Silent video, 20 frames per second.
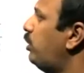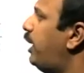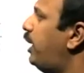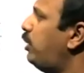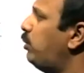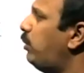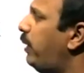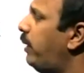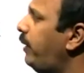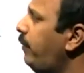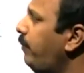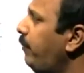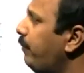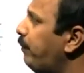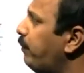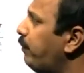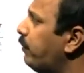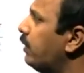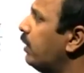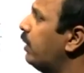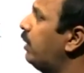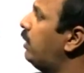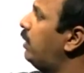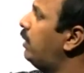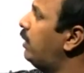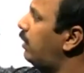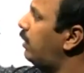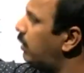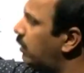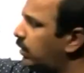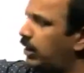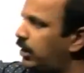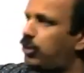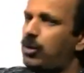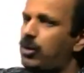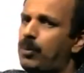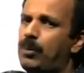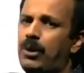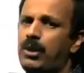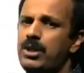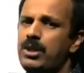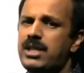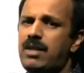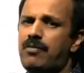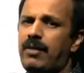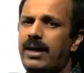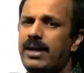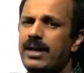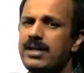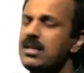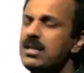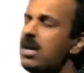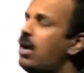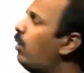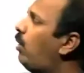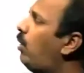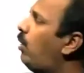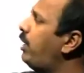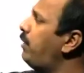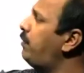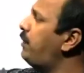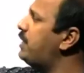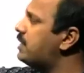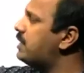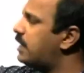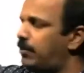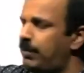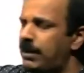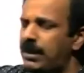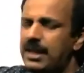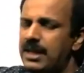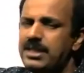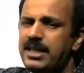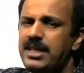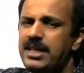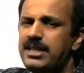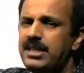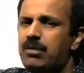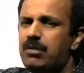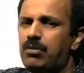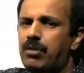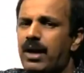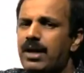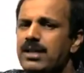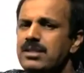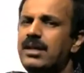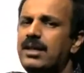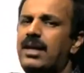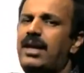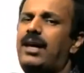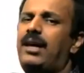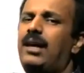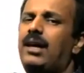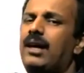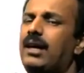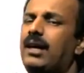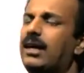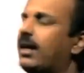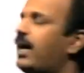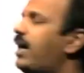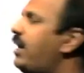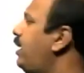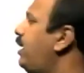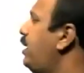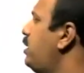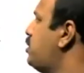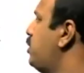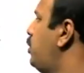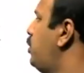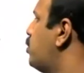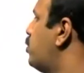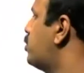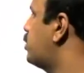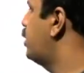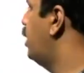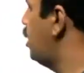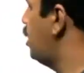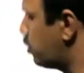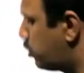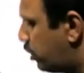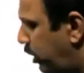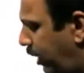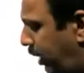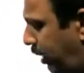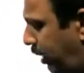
that one, it will produce a flux, or if it is kept in a changing flux, a current is induced. So the